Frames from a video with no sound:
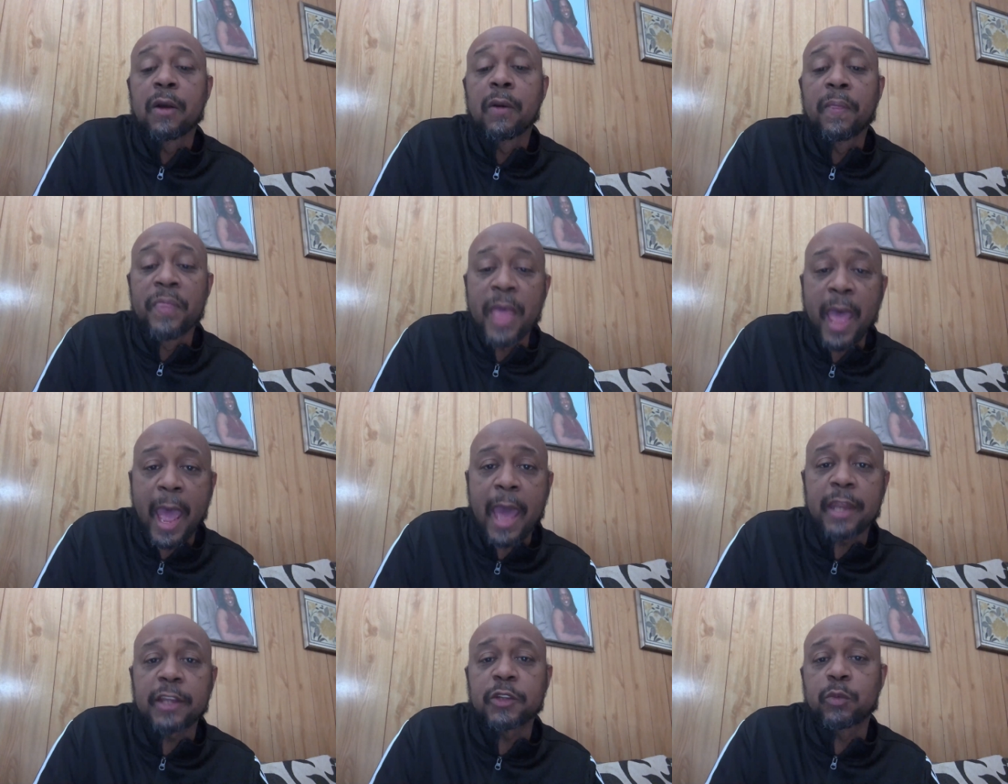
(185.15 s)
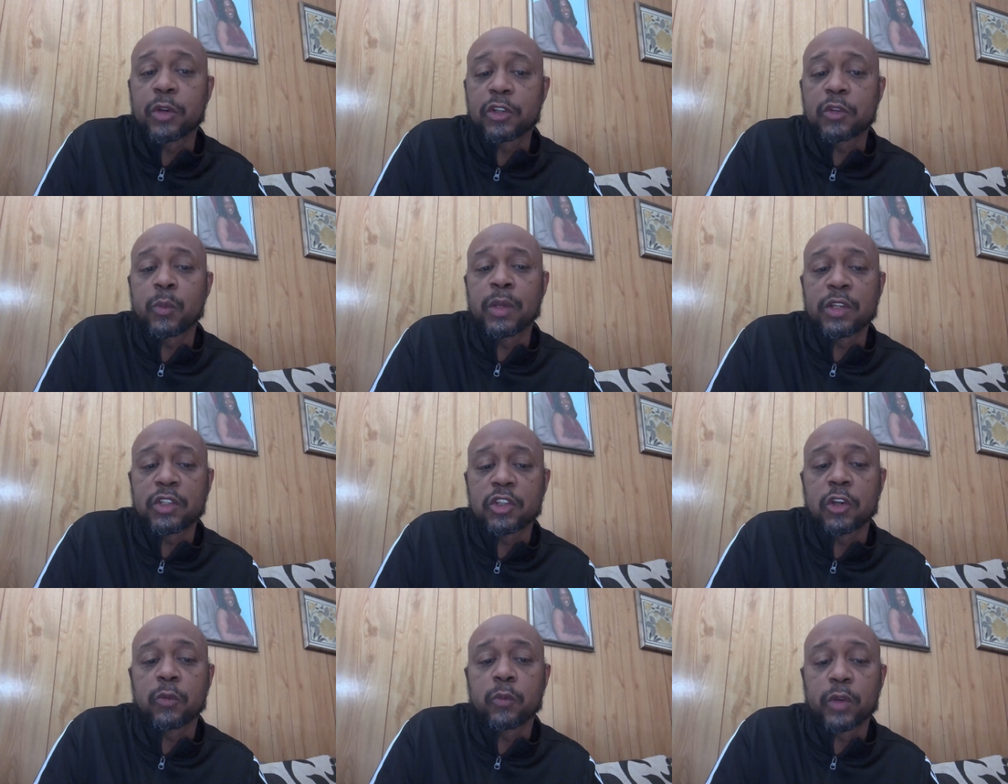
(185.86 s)
That is what we
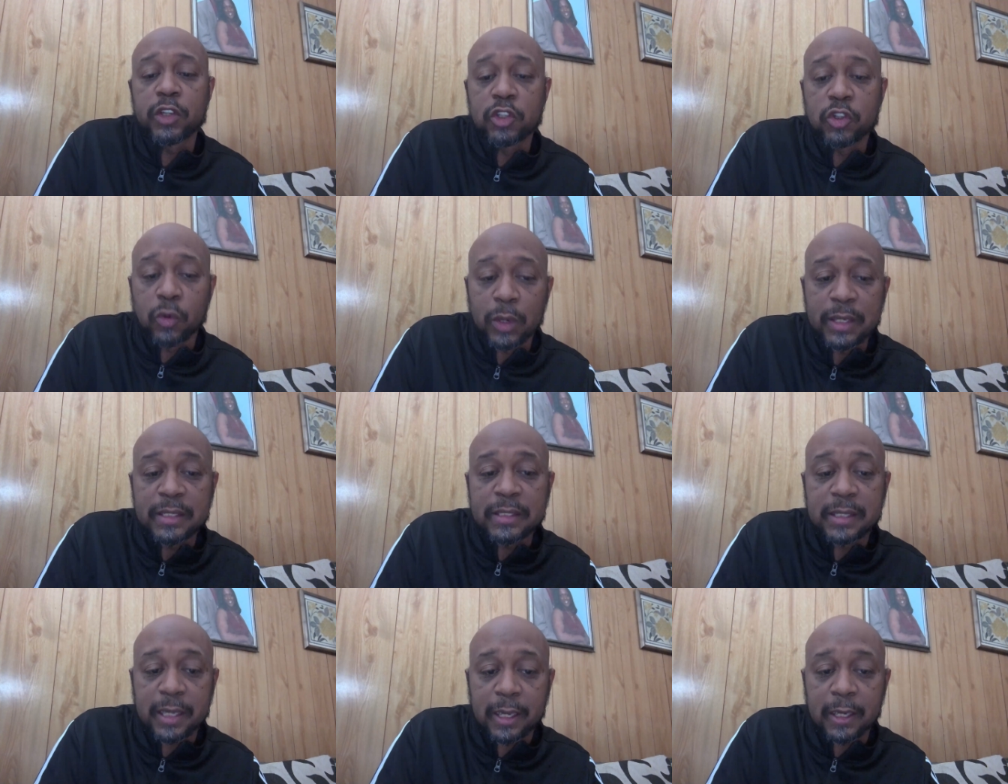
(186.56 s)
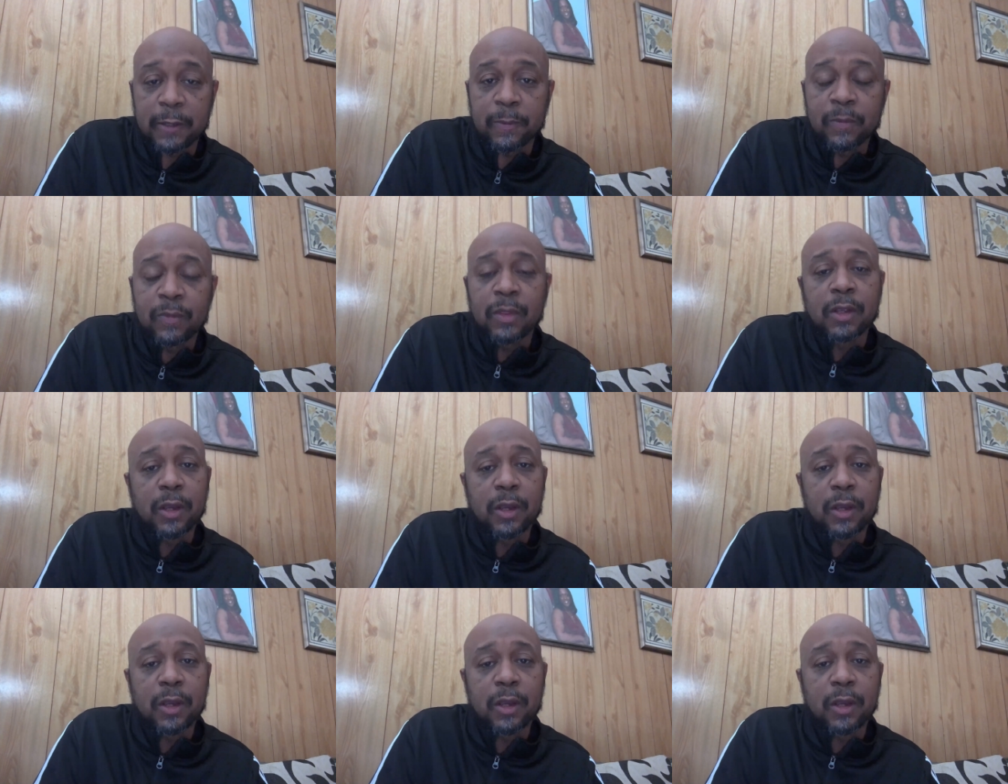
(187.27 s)
should rejoice in.